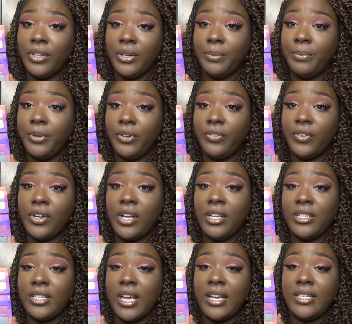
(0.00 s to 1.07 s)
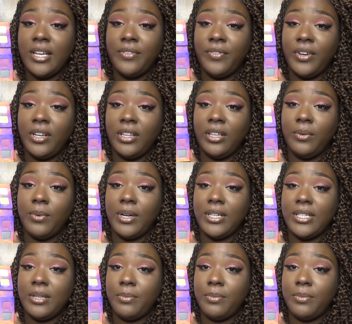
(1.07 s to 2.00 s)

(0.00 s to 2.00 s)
They're beautiful colors. I definitely want to